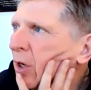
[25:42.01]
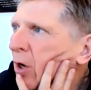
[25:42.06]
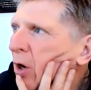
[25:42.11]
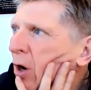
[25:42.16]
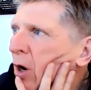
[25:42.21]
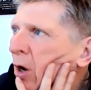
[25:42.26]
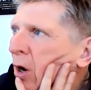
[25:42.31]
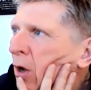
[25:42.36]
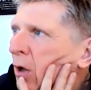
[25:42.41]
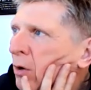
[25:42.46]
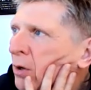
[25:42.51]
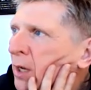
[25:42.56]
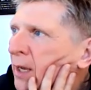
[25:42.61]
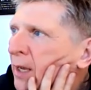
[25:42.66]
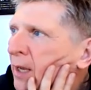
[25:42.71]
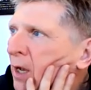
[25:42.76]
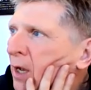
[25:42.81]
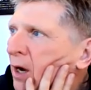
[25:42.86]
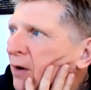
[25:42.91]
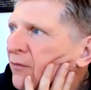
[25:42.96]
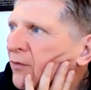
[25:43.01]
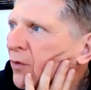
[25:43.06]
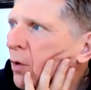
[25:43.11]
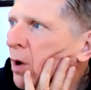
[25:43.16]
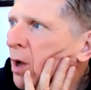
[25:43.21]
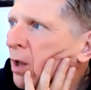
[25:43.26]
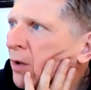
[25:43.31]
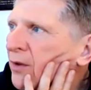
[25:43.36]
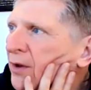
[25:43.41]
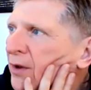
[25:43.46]
all cover
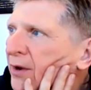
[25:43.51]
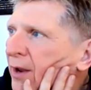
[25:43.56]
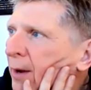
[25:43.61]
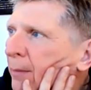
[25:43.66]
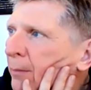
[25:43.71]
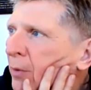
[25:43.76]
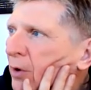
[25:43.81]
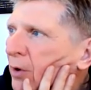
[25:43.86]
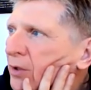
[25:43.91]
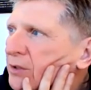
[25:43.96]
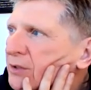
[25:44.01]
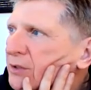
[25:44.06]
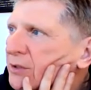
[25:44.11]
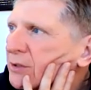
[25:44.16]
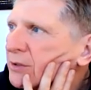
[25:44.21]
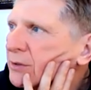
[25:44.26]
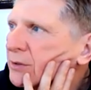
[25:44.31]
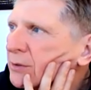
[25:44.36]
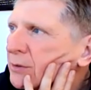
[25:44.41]
all the numbers.